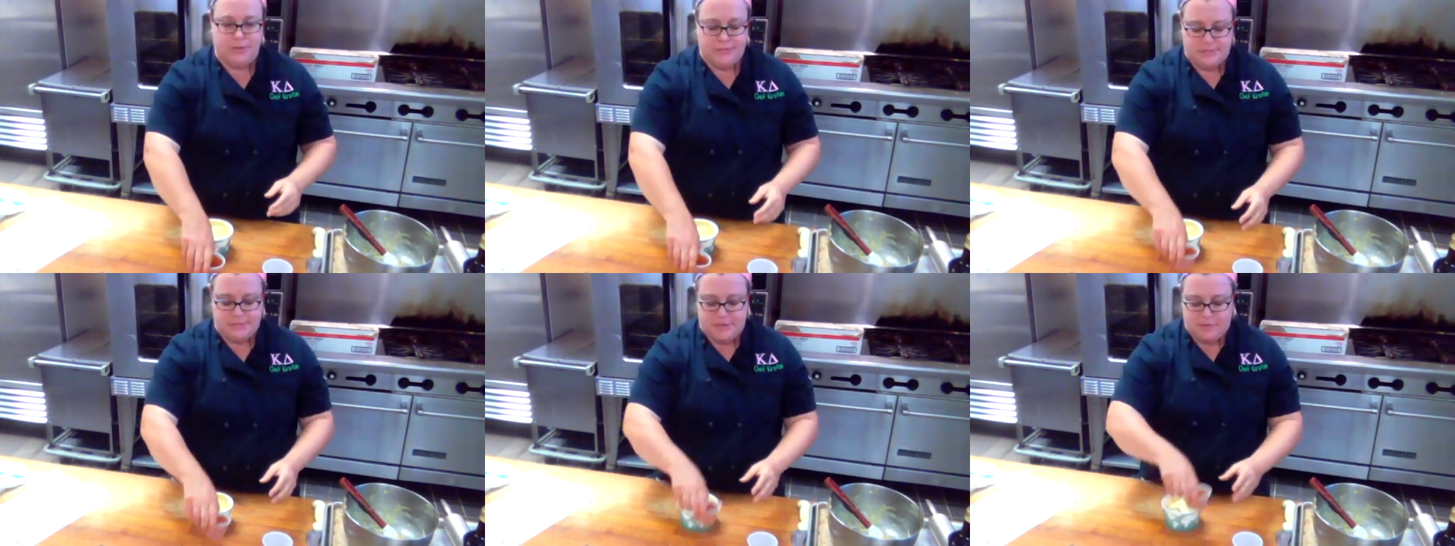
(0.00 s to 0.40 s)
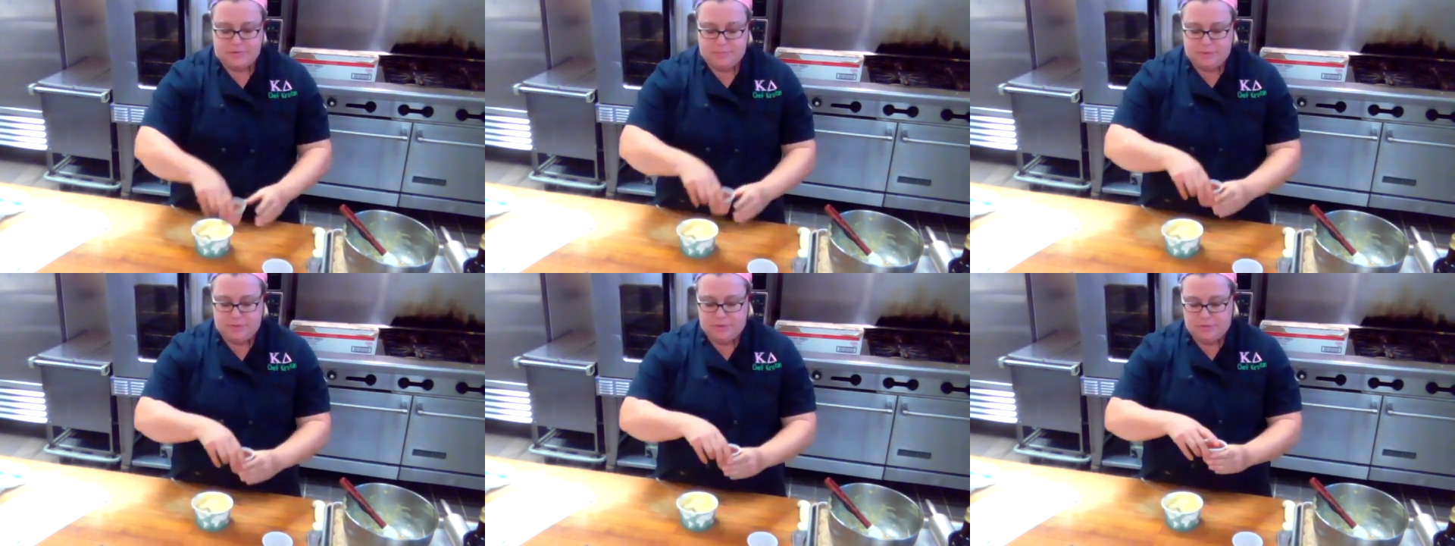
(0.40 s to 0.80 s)
It doesn't have to
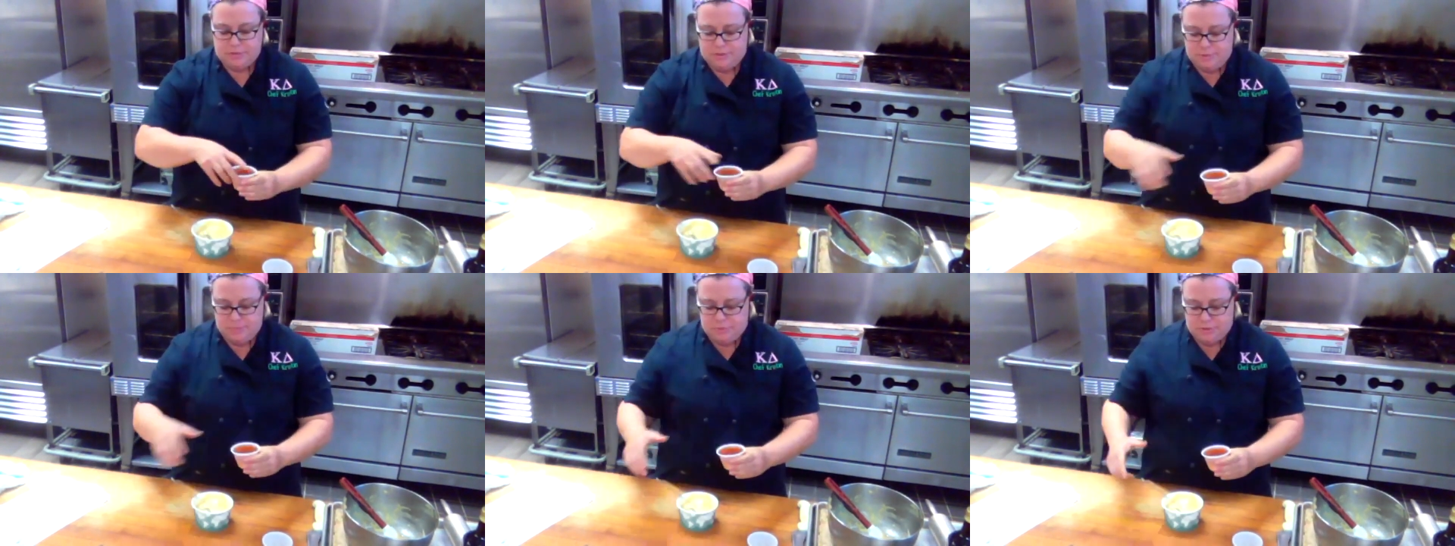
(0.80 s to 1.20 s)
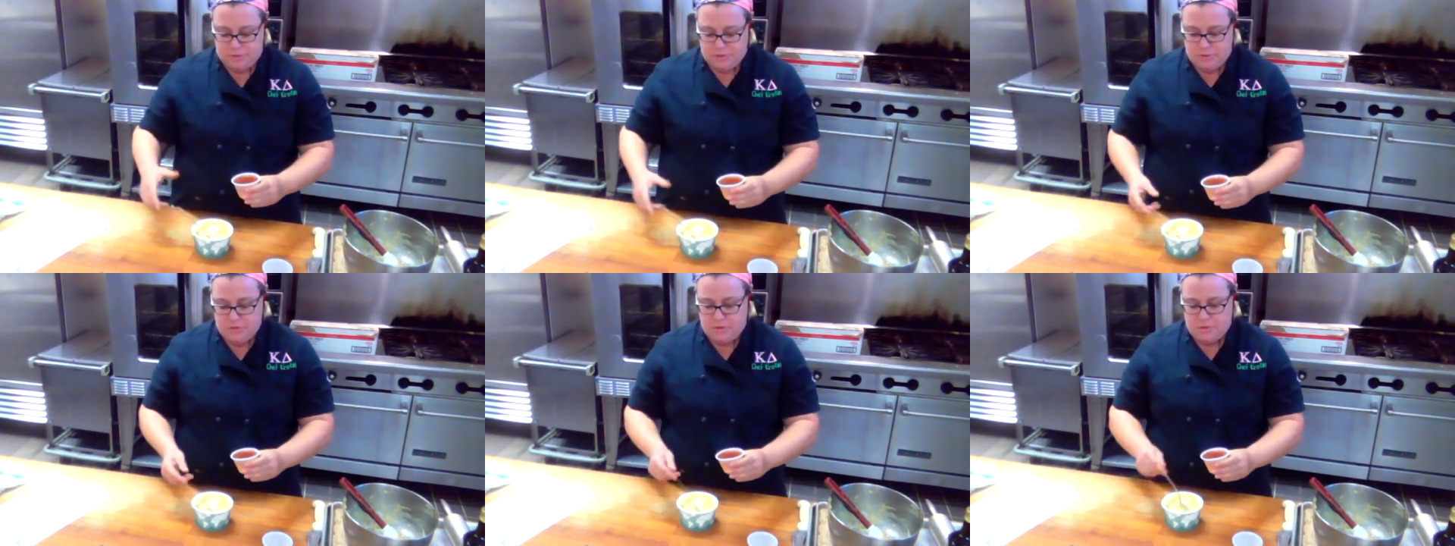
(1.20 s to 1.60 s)
be a brand.
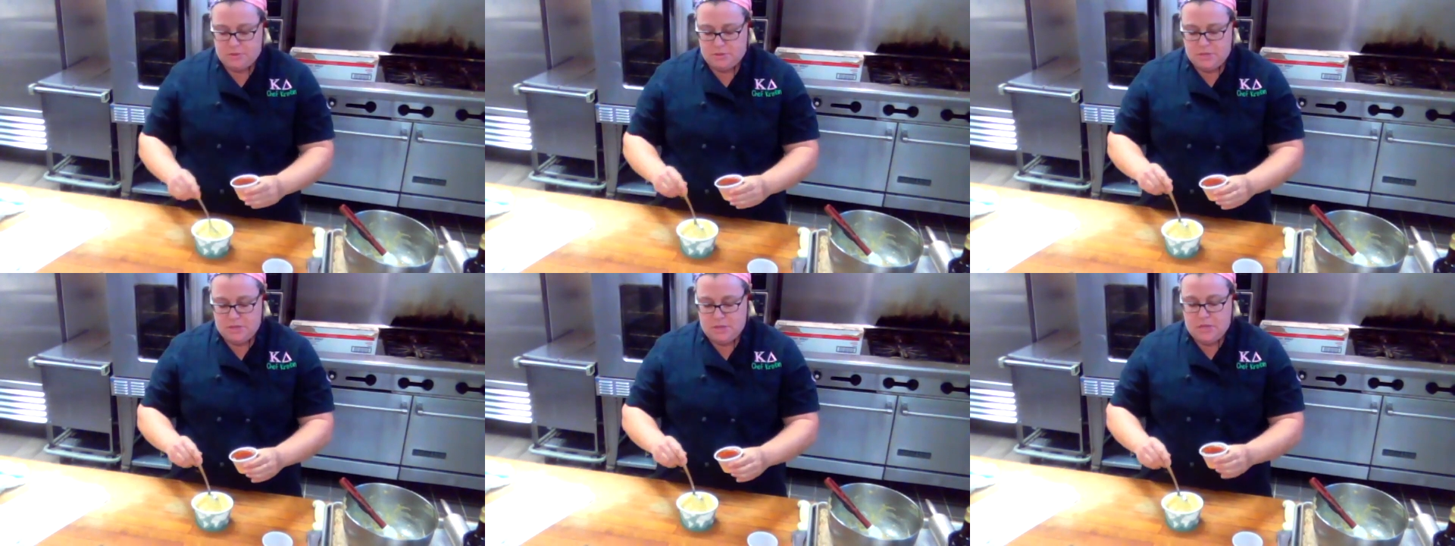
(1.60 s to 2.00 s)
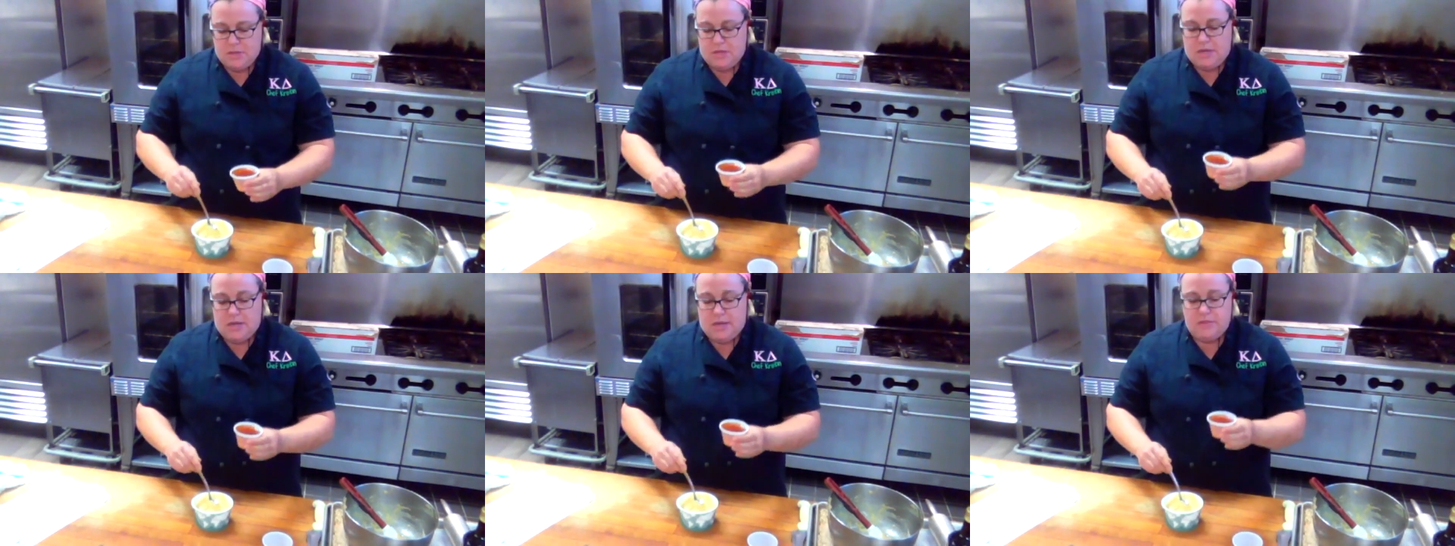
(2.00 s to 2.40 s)

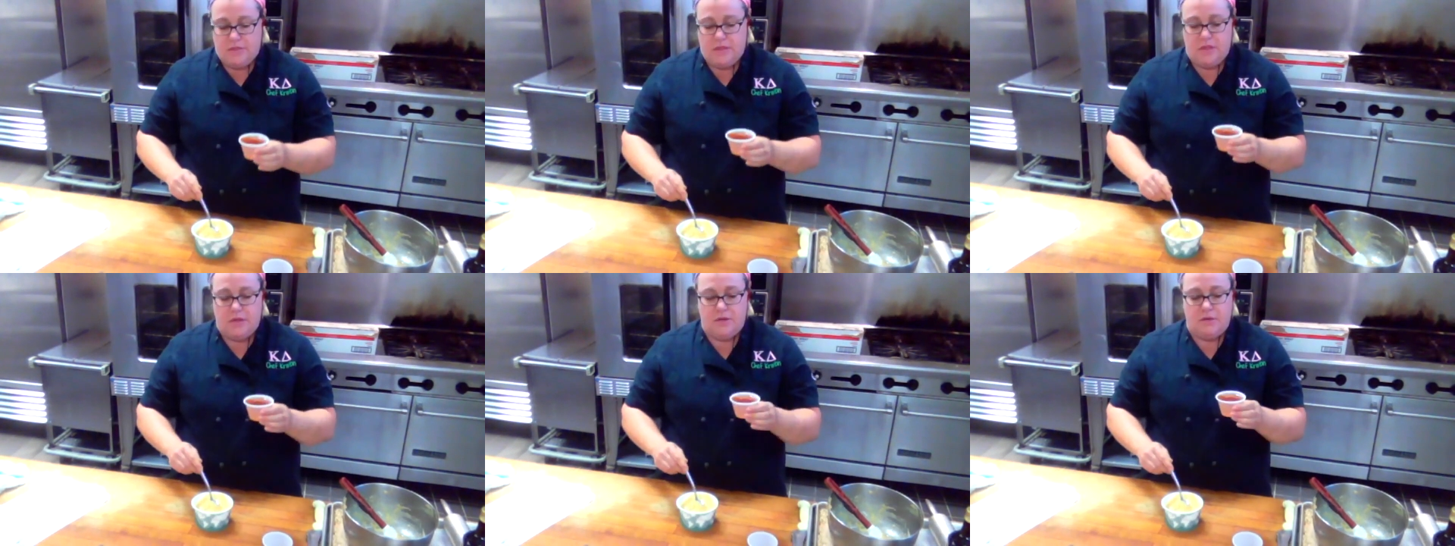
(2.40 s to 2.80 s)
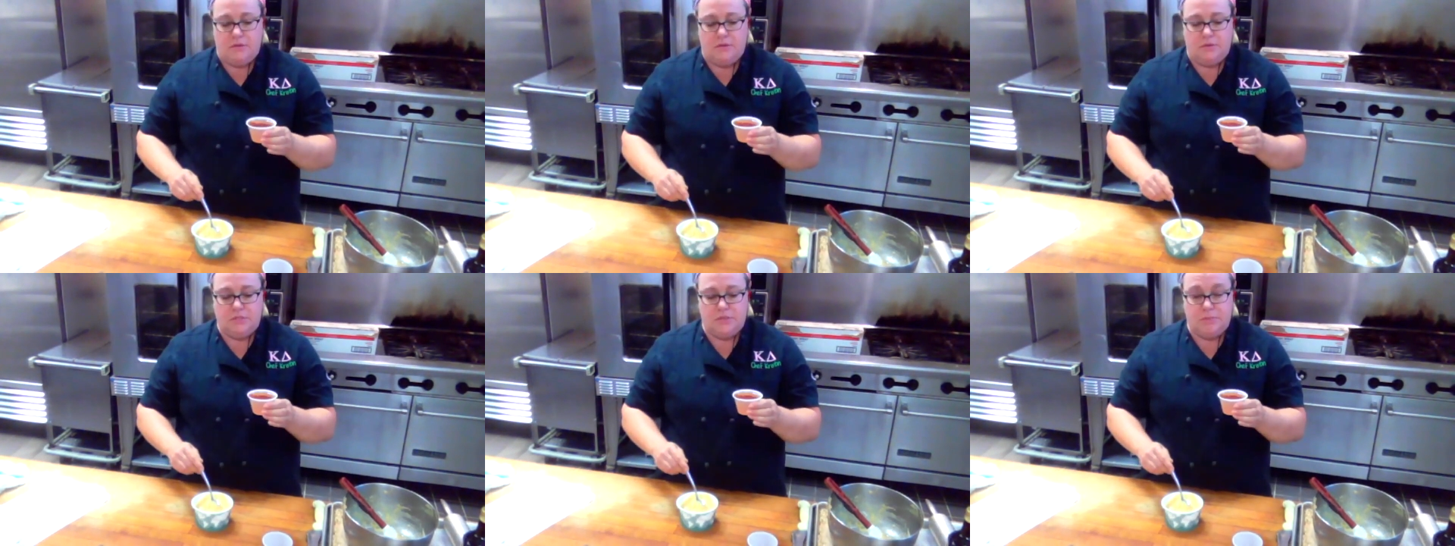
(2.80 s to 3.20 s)
And then
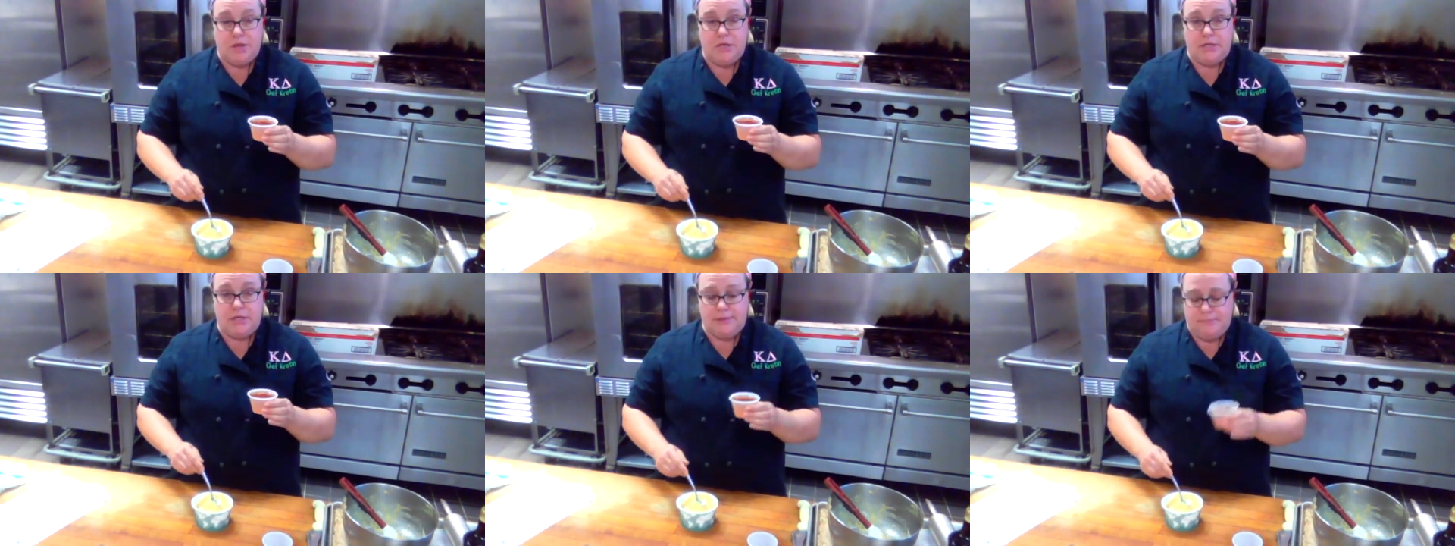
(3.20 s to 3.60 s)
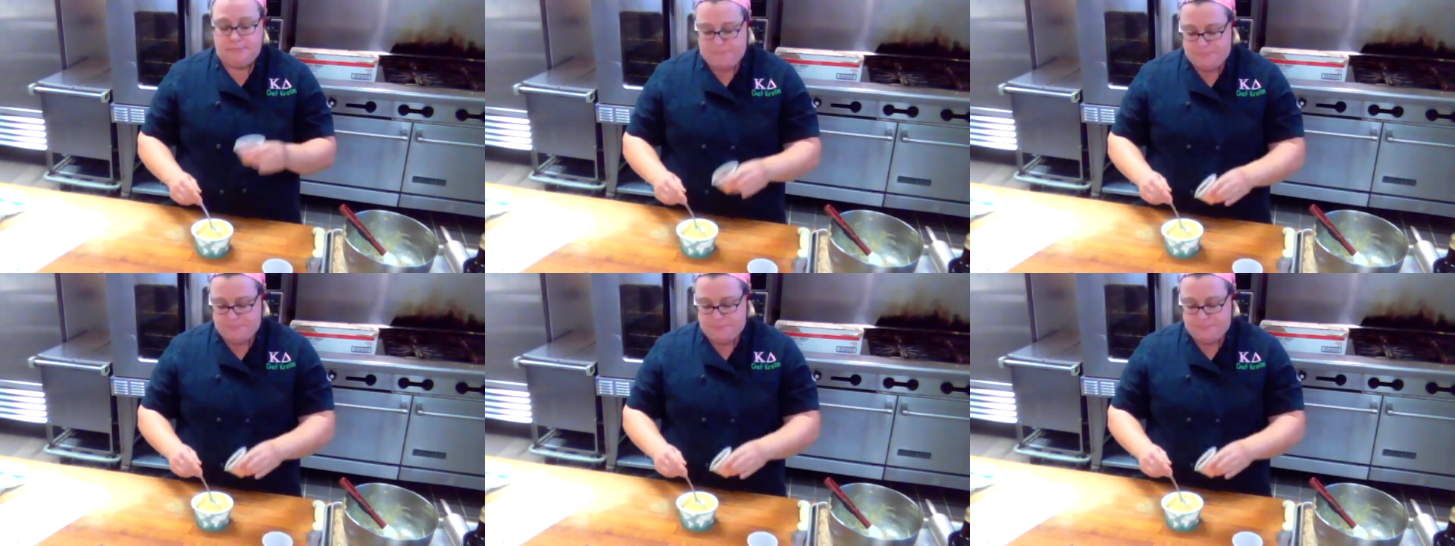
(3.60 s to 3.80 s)
some honey.